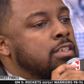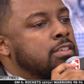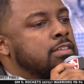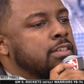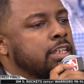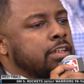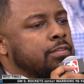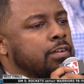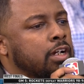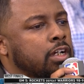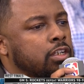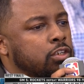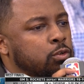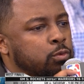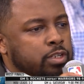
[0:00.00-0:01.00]
Steve,
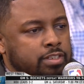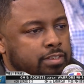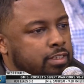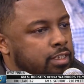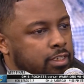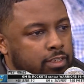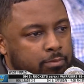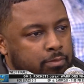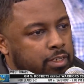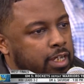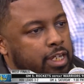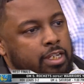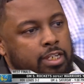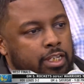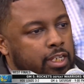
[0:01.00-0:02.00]
uh, you went to
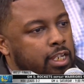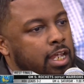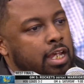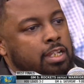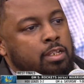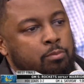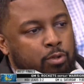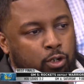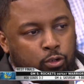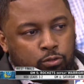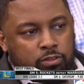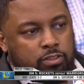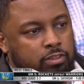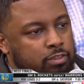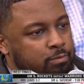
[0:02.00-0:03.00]
KD a lot in the
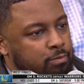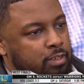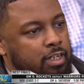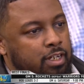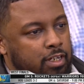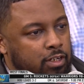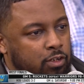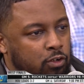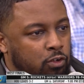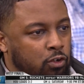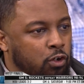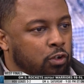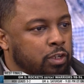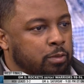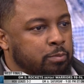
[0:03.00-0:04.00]
post uh, on,
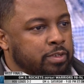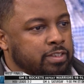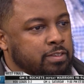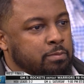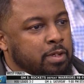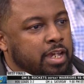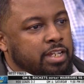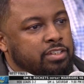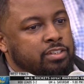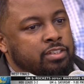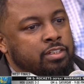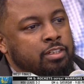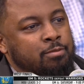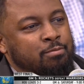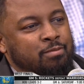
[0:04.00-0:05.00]
on, the mismatch.
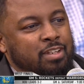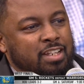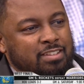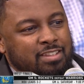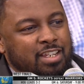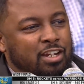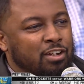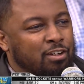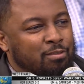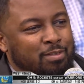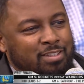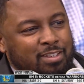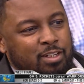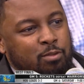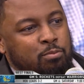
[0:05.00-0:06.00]
Is there
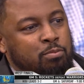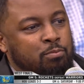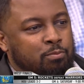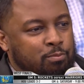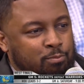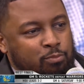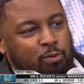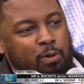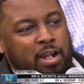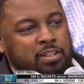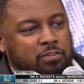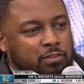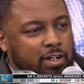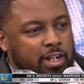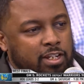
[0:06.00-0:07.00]
is there price
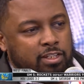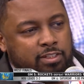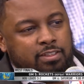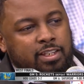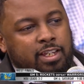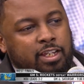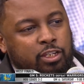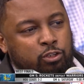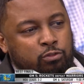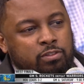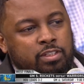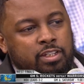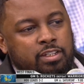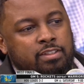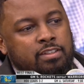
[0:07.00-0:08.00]
for that? It looks like
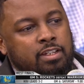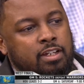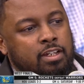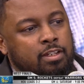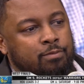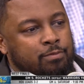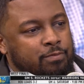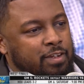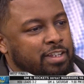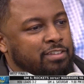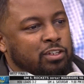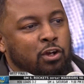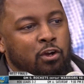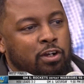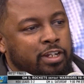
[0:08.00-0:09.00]
Houston is uh, face
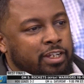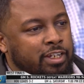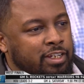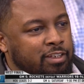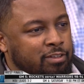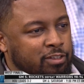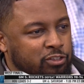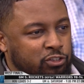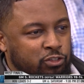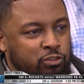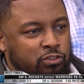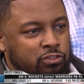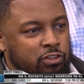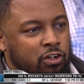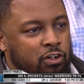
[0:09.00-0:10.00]
guarding and the
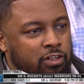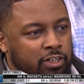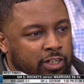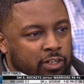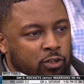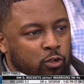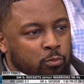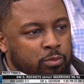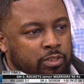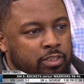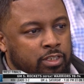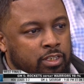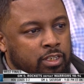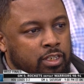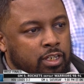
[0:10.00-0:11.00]
shooters aren't getting open.
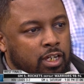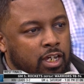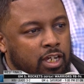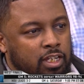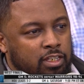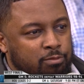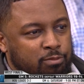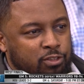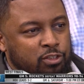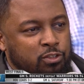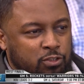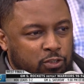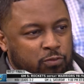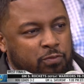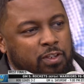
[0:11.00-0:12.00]
Uh, do, you,
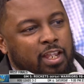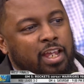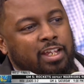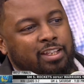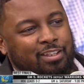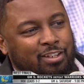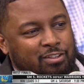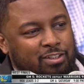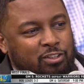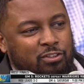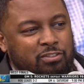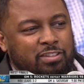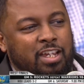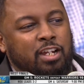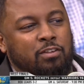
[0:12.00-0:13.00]
do you feel like you're
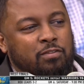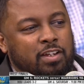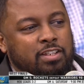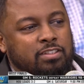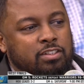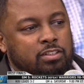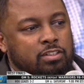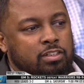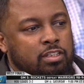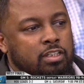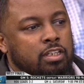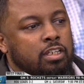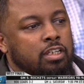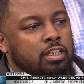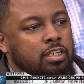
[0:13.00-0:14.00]
is sacrificing price for
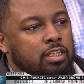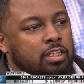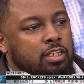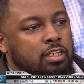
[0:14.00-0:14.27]
throwing the ball to